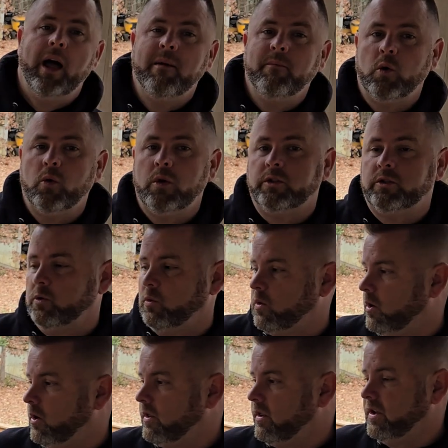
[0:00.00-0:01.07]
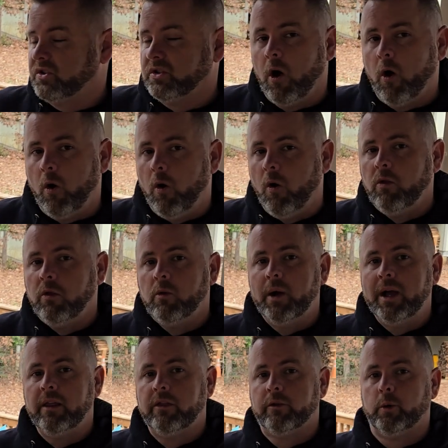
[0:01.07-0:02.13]
I'm going to cook this all the
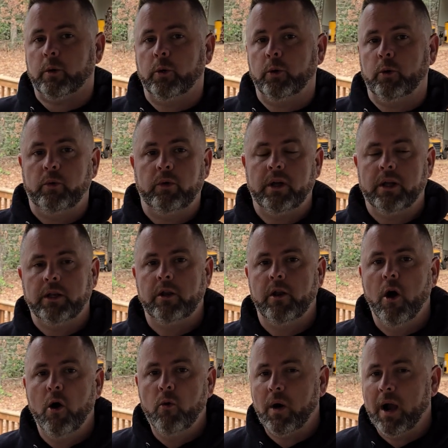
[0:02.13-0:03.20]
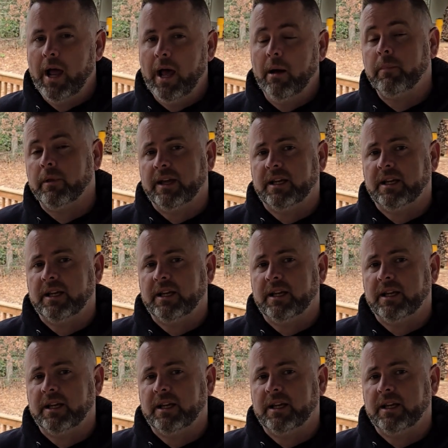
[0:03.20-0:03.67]
way through, no wrap.